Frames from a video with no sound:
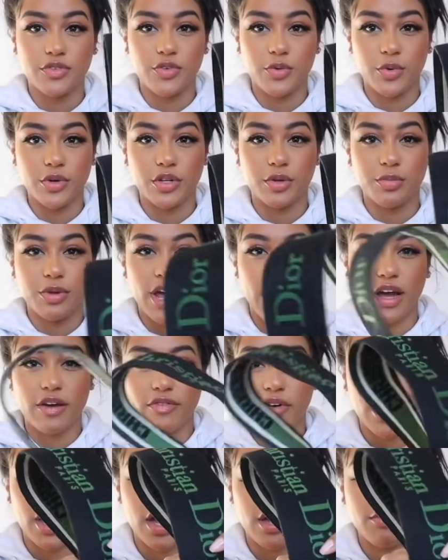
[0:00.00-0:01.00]
So if you want the black
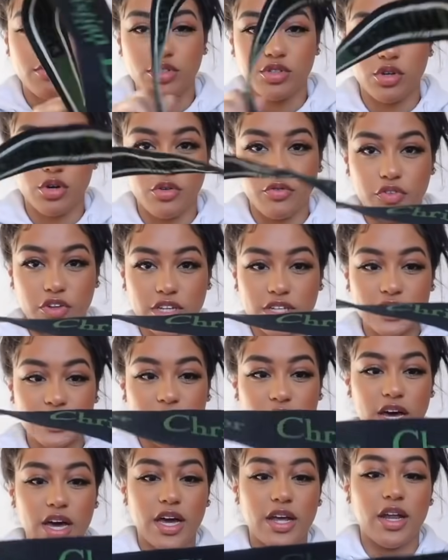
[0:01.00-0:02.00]
vibes, you go for this
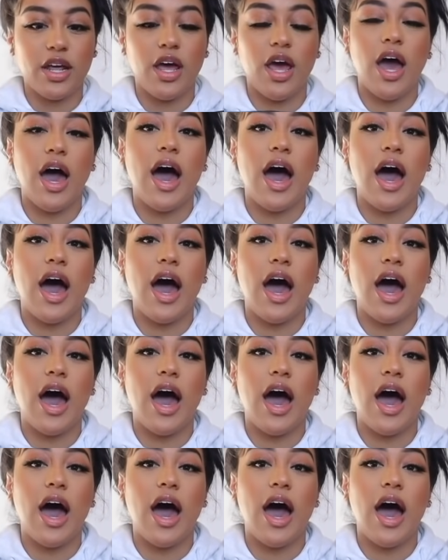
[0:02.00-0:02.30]
side.